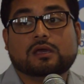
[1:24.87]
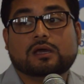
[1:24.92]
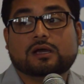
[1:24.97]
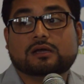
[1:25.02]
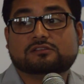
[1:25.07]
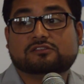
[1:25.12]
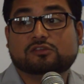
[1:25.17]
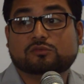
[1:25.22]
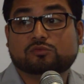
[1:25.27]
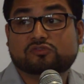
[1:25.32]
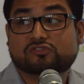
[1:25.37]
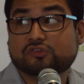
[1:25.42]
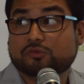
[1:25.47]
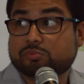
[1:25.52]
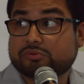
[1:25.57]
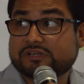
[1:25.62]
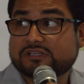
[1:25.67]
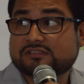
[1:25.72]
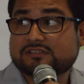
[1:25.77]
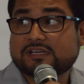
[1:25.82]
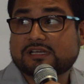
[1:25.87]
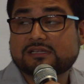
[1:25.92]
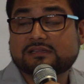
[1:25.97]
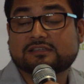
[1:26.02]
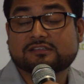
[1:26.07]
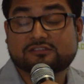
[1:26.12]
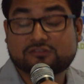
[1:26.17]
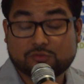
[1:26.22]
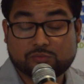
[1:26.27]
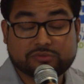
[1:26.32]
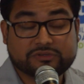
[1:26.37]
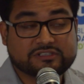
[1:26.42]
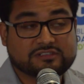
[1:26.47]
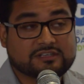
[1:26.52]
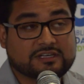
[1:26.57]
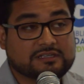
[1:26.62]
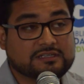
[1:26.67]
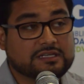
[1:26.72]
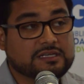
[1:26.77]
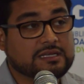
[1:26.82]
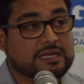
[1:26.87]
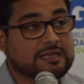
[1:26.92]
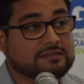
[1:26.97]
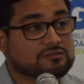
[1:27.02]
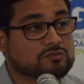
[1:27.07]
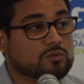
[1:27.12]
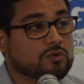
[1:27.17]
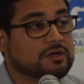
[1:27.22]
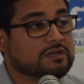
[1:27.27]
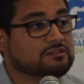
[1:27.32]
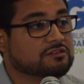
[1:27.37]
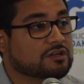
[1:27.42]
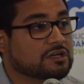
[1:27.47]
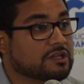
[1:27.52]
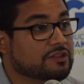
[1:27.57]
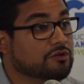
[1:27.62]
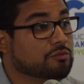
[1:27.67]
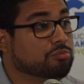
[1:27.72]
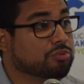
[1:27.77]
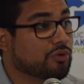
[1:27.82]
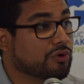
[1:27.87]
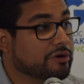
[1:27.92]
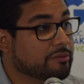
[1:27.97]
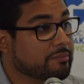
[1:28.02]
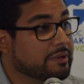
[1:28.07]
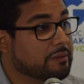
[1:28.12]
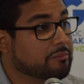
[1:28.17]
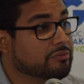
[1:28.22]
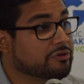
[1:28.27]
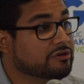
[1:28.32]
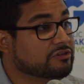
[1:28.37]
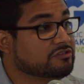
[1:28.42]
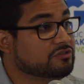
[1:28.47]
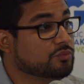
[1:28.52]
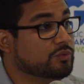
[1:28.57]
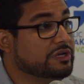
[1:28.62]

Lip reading: the superintendent as well as other board members.